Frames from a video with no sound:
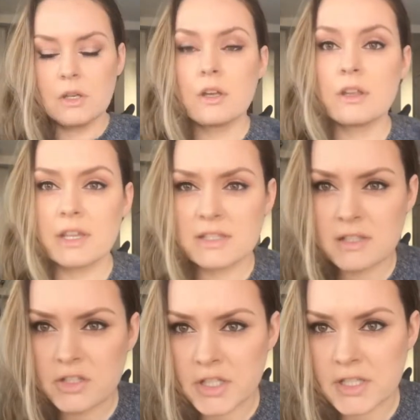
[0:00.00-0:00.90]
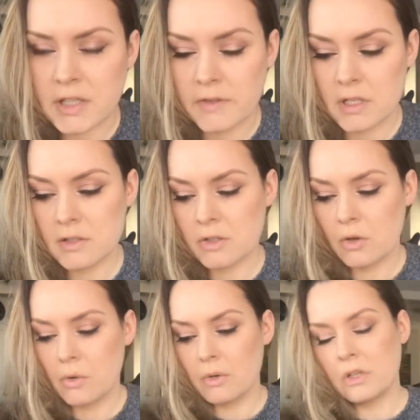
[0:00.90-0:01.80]
That's the gist of it.
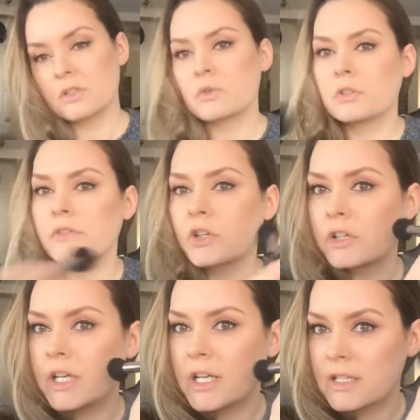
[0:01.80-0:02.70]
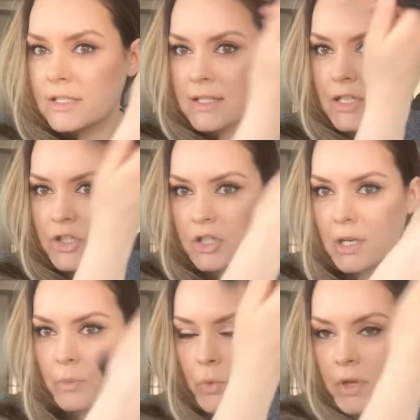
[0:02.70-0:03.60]
So you're sort of creating a C
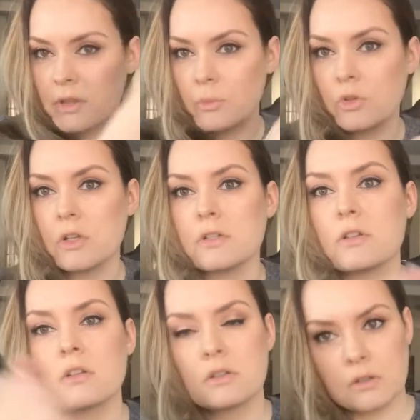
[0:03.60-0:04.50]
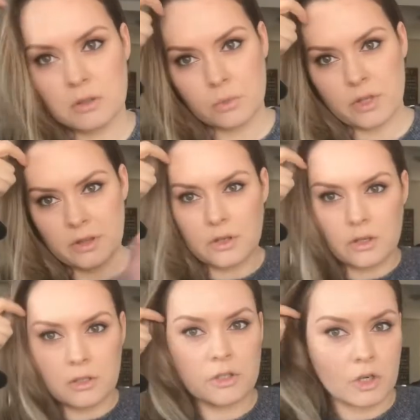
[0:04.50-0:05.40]
shape with the bronzer, or with your
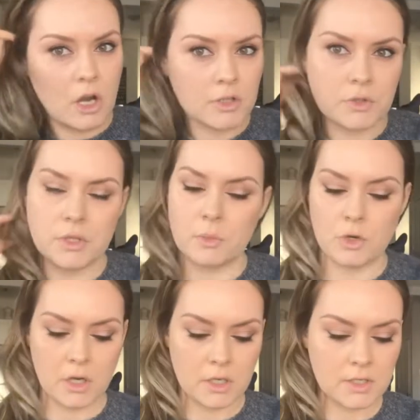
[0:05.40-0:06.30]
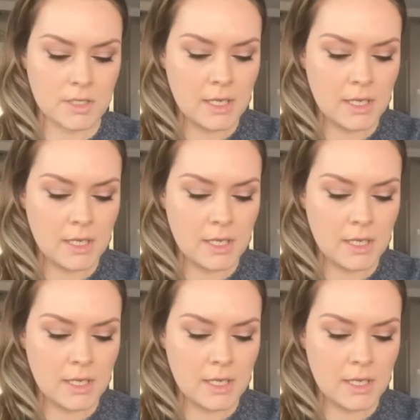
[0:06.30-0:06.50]
contouring product.